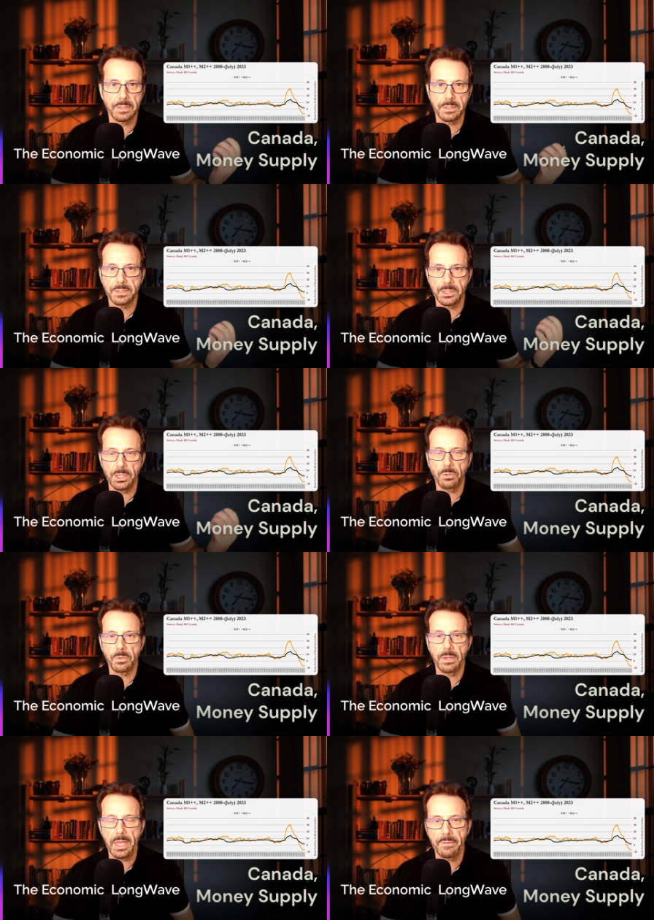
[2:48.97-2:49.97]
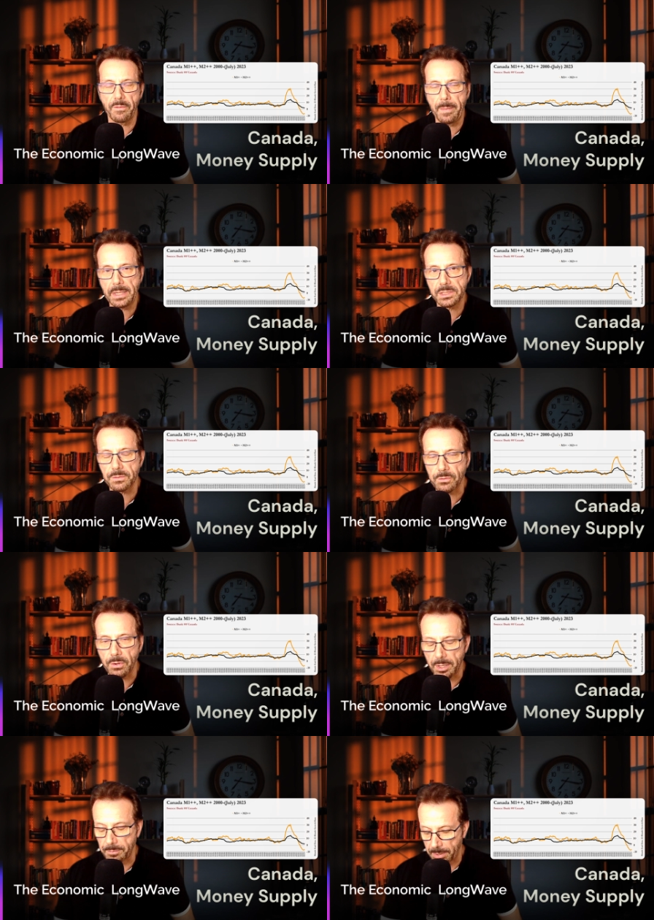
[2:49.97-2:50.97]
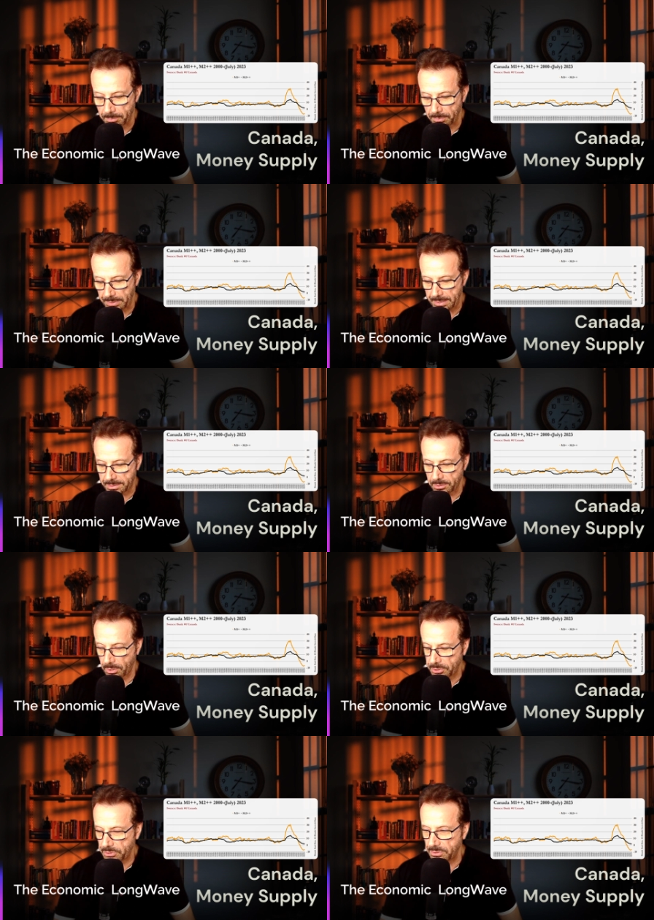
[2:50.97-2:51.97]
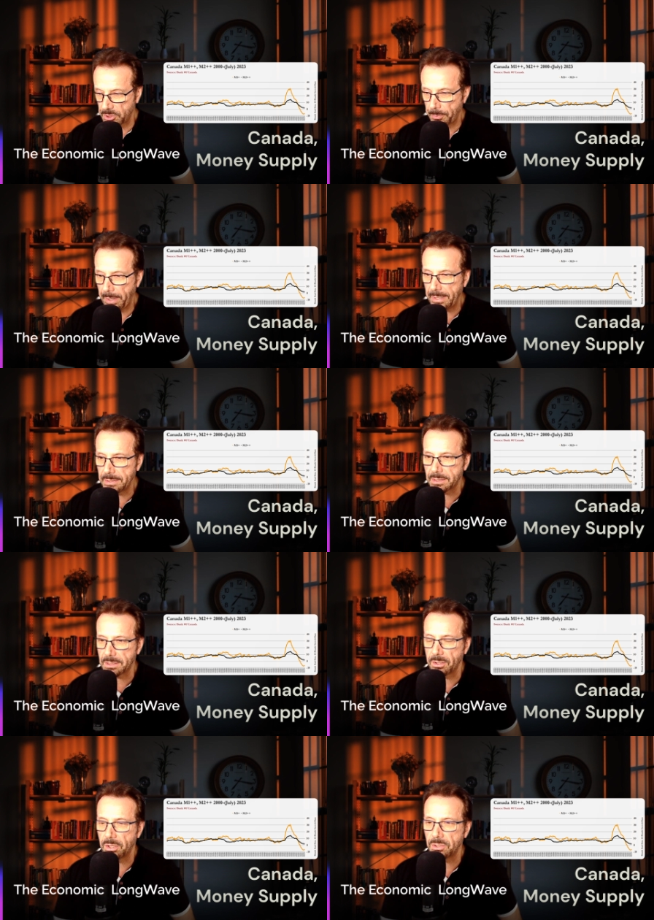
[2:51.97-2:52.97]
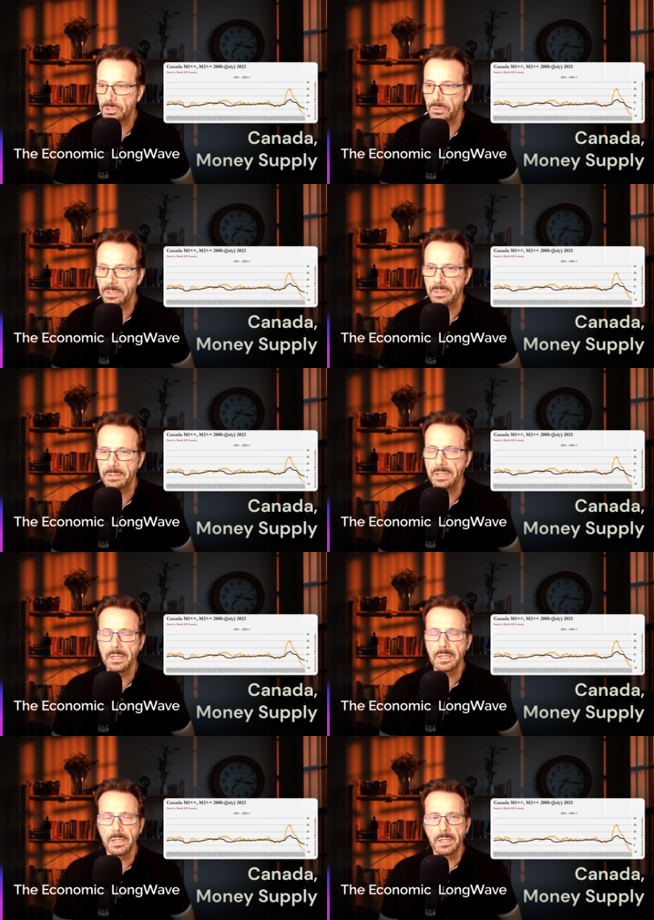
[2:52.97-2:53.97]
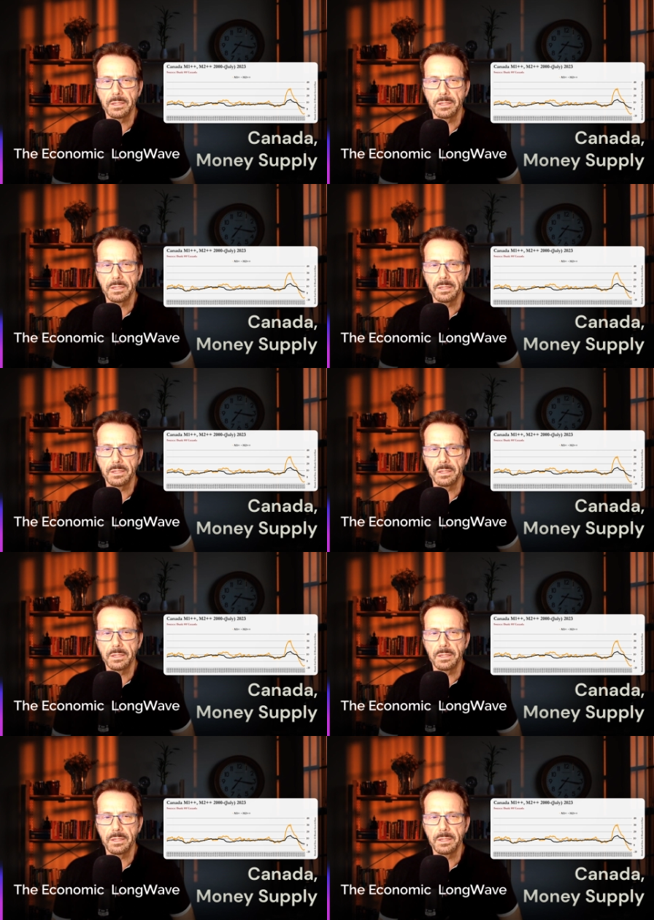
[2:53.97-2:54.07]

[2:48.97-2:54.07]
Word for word: It's, you know, we have a massive credit bubble that's larger than Japan's and larger than